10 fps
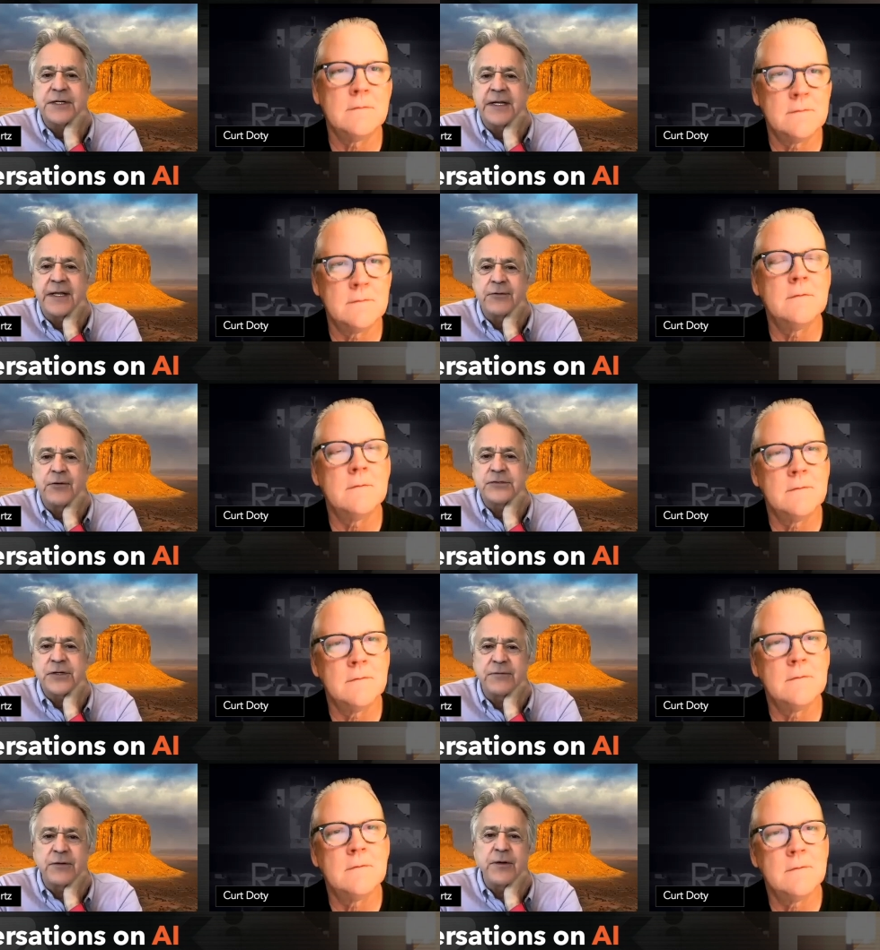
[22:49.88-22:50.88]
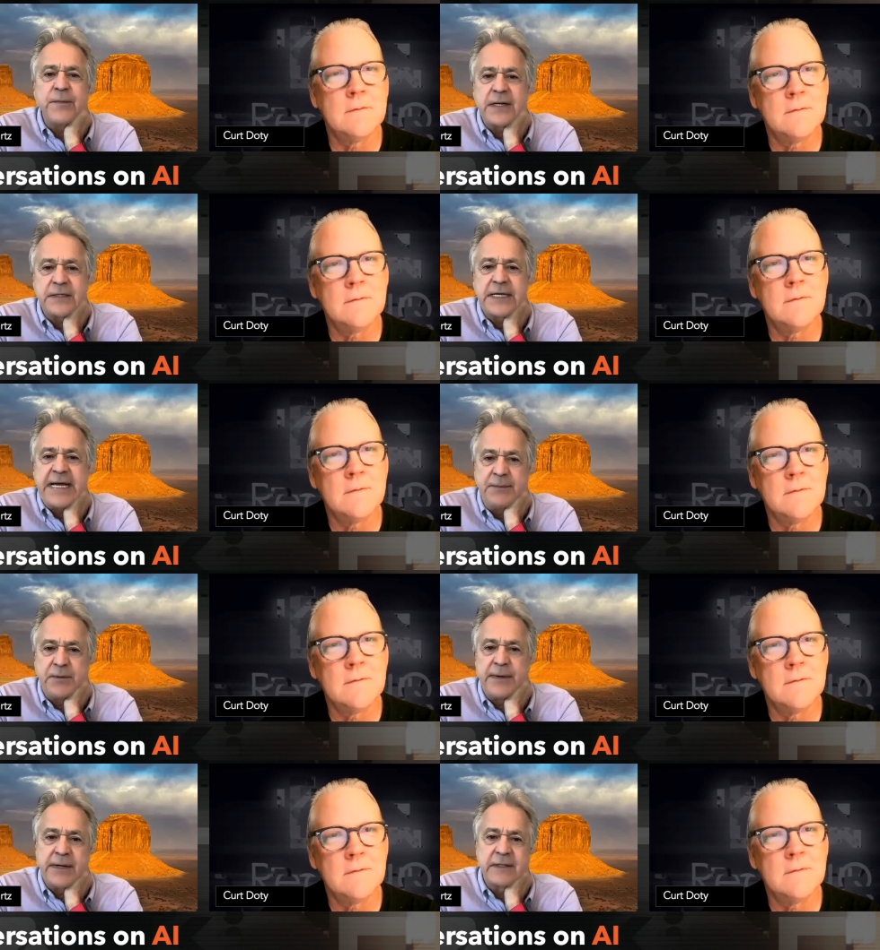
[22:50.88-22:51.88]
Speaker 1: Now they're all sort of going back to the cable
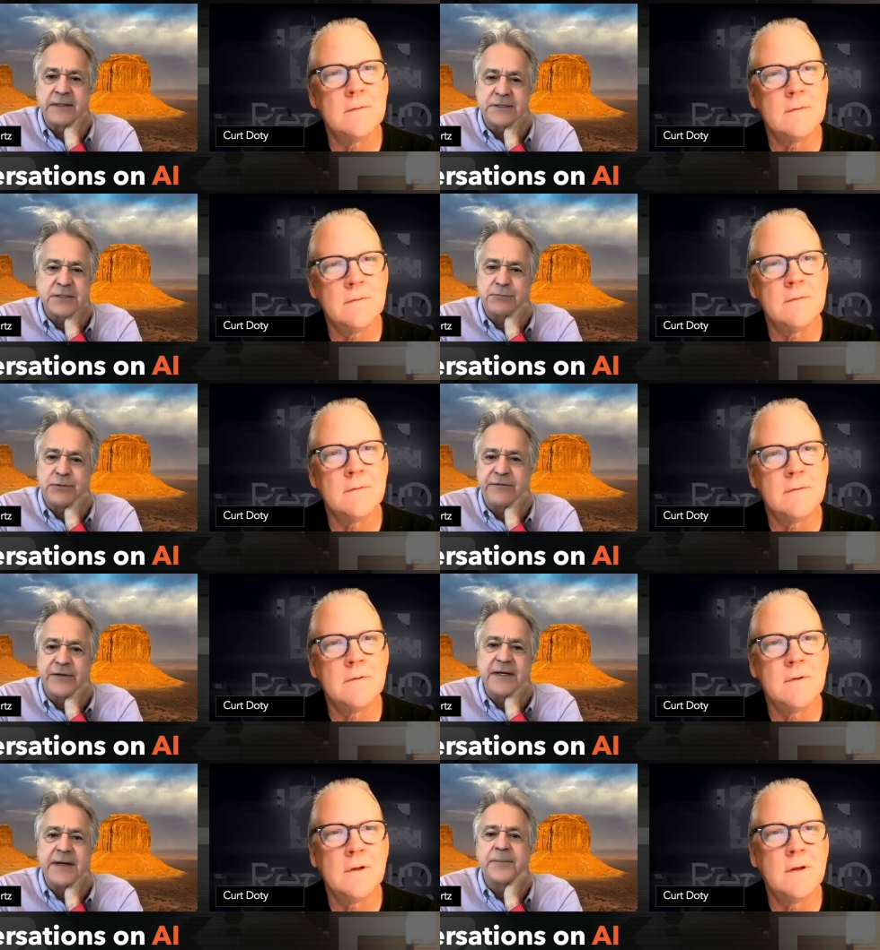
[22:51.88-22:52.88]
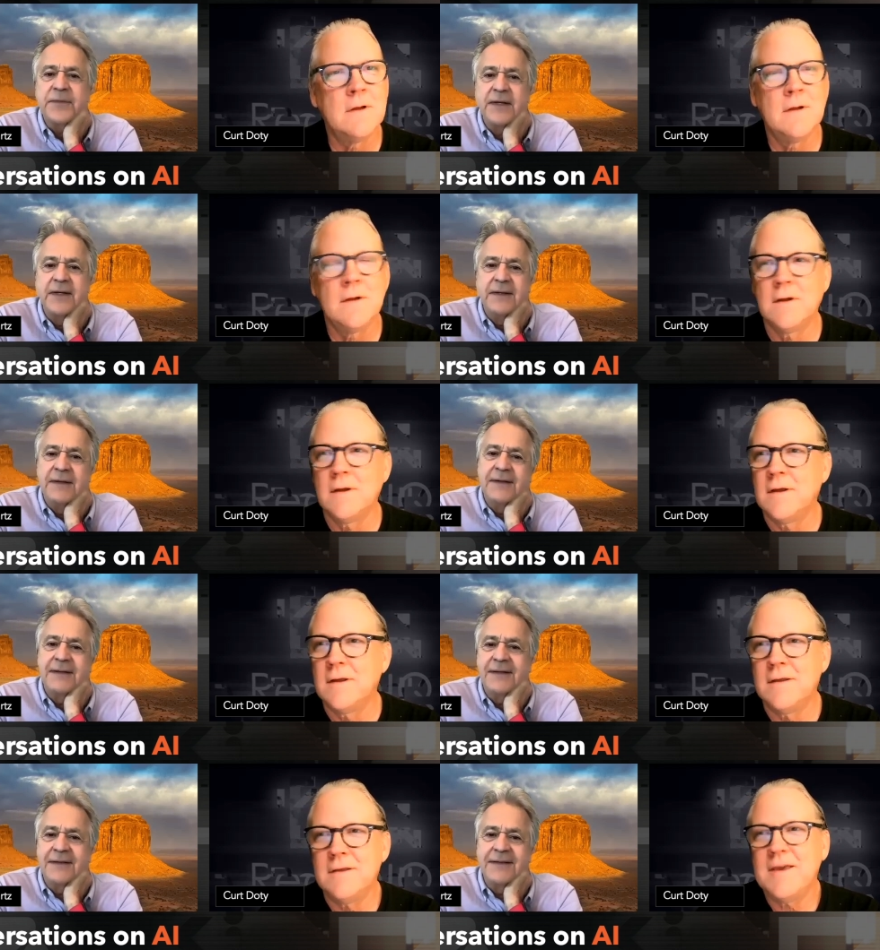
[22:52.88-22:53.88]
model. It's just pretty funny.
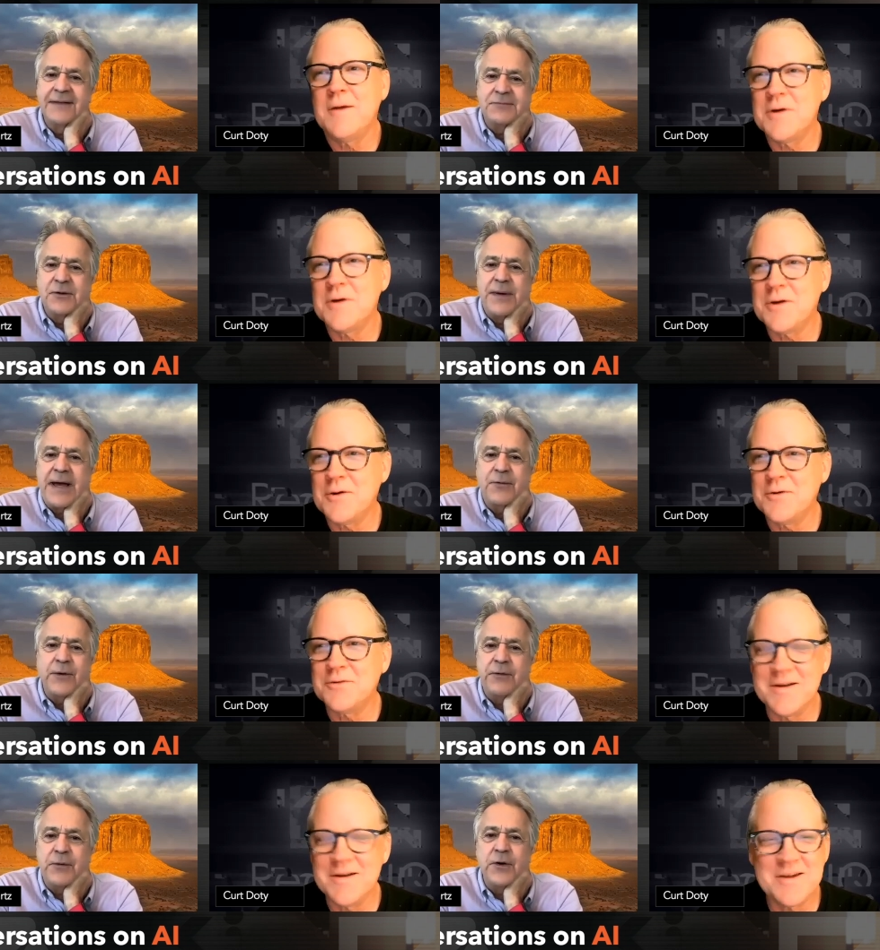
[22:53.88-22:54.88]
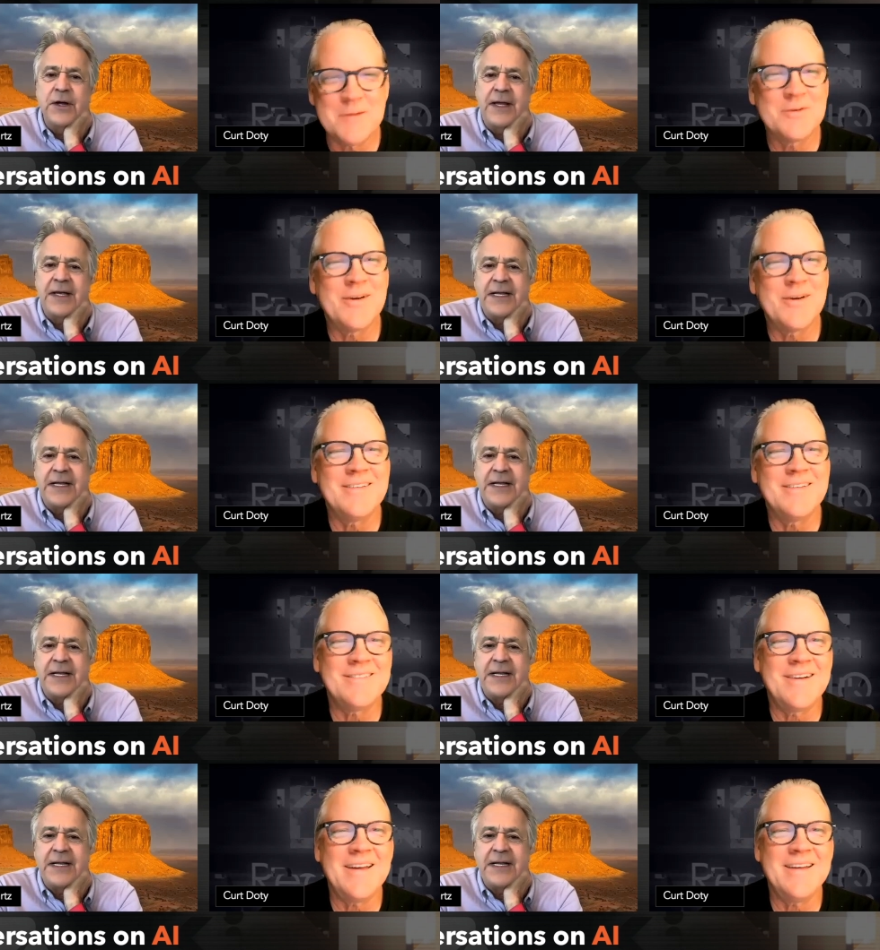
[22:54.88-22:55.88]
Yeah. It
Speaker 2: moves around, comes around.
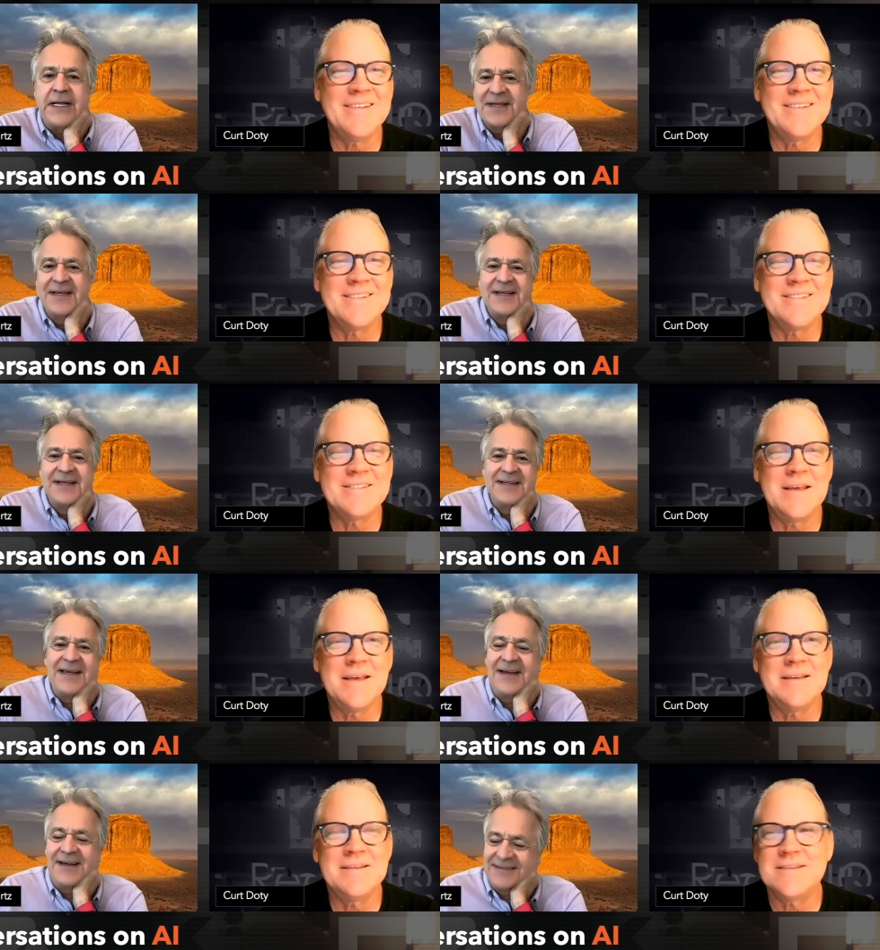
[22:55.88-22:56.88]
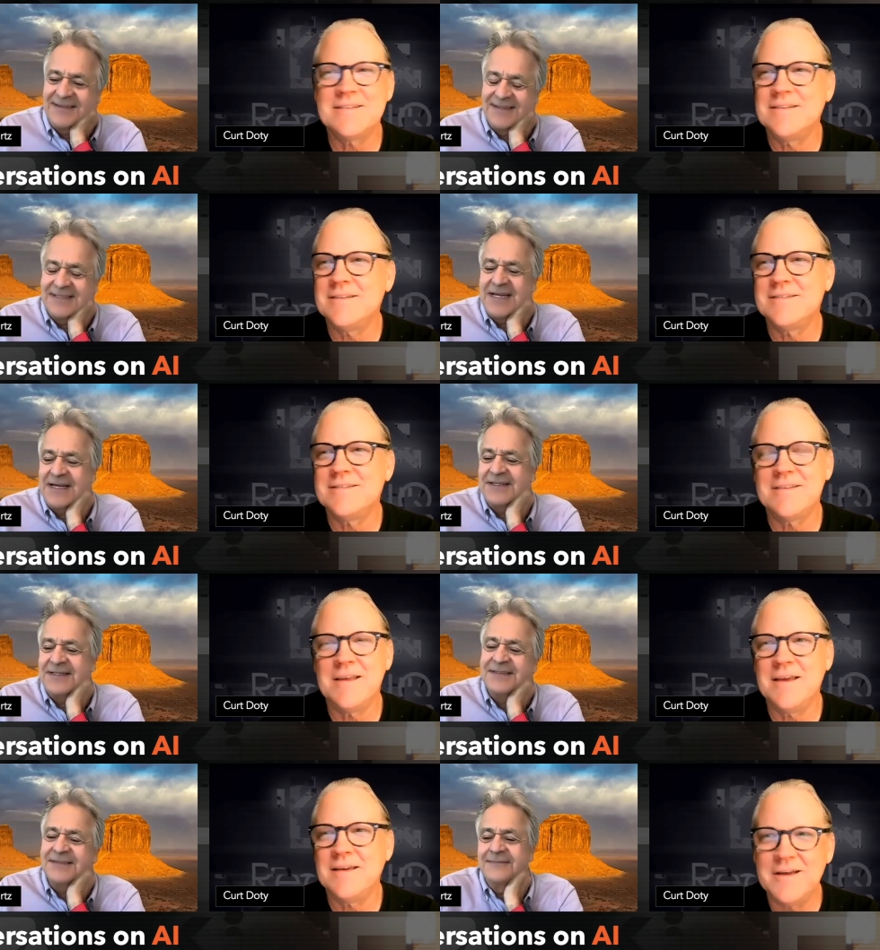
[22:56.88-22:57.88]
It's like,
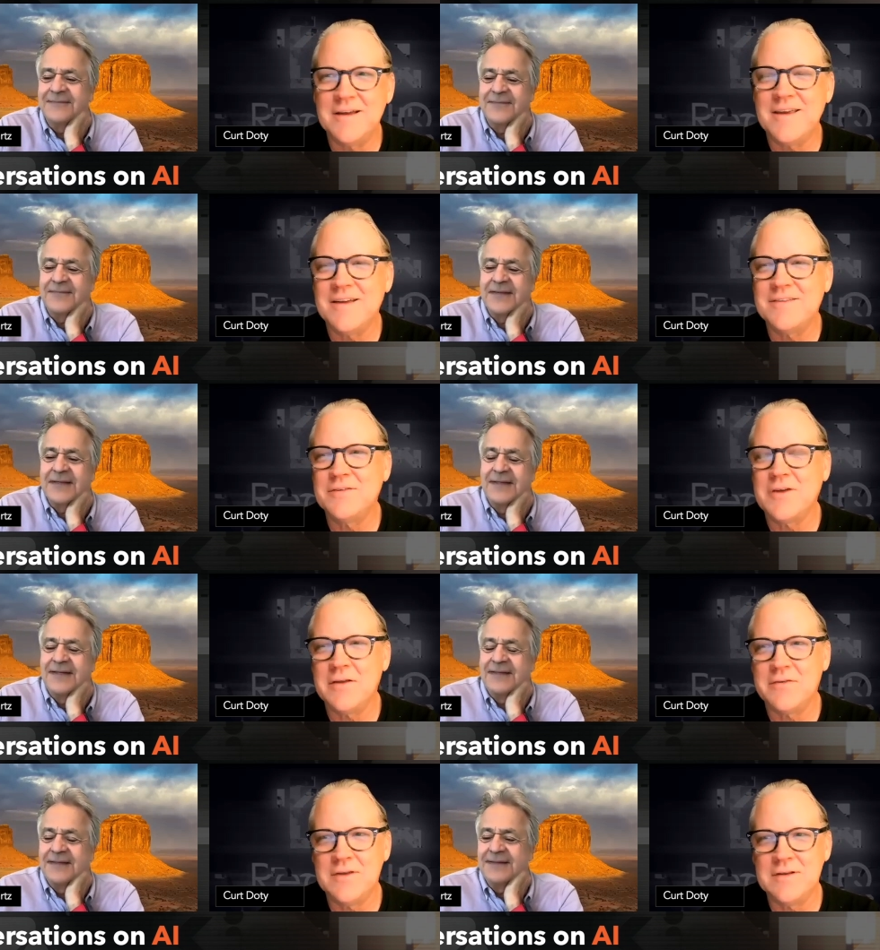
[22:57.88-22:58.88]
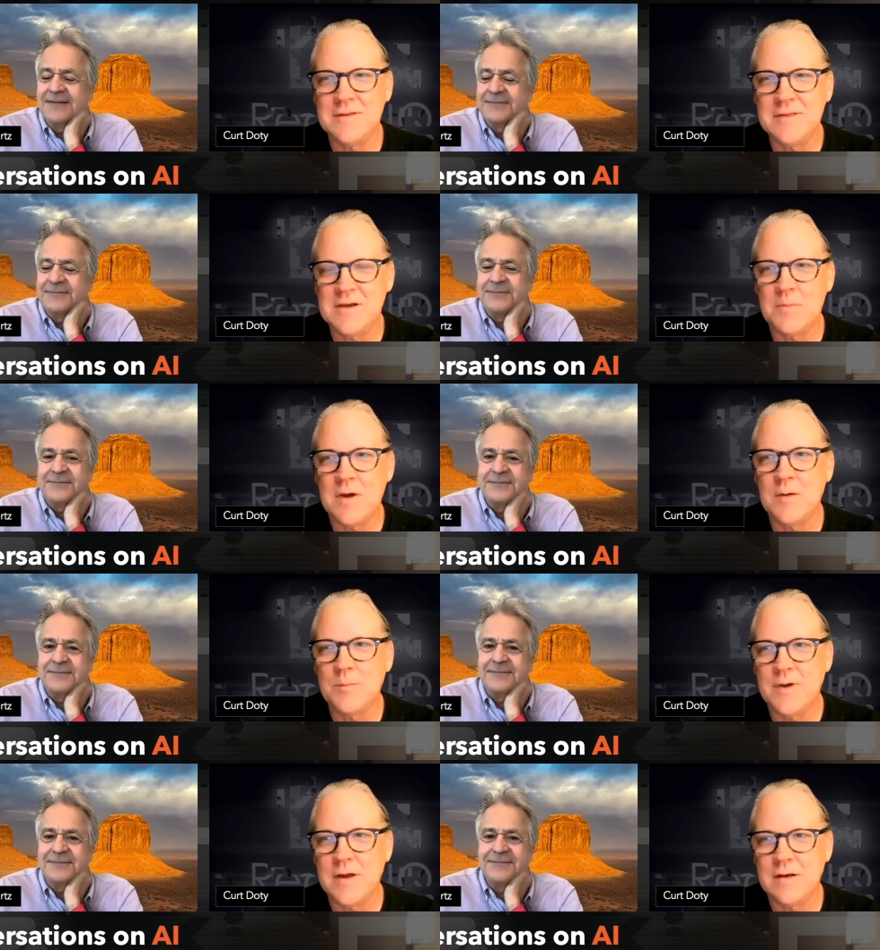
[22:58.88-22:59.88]
it's exhausting to think about,
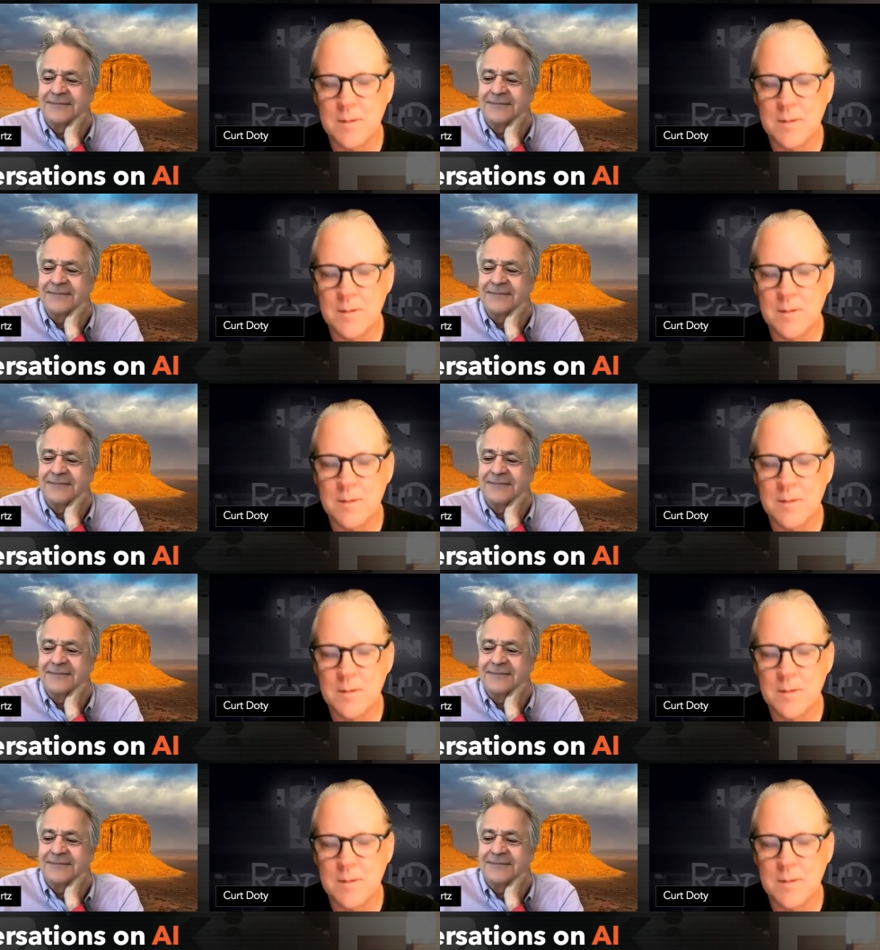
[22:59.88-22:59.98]
but